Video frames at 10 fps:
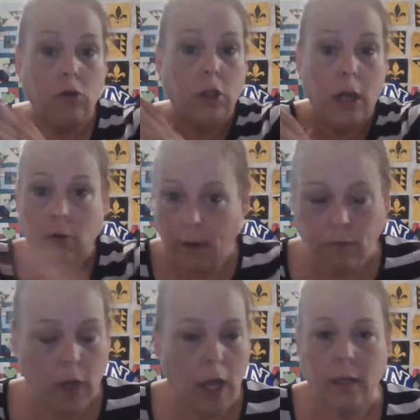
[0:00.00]
So I've
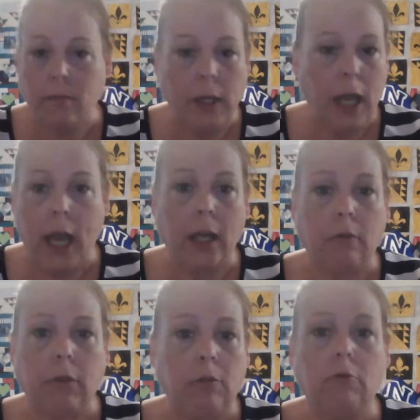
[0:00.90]
kind of had a
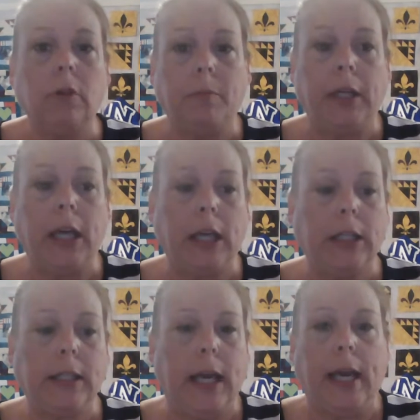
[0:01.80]
real grumpy kind
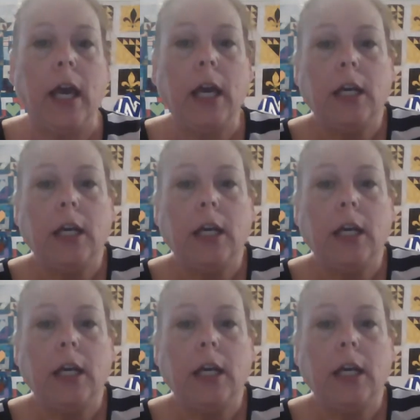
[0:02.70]
of day.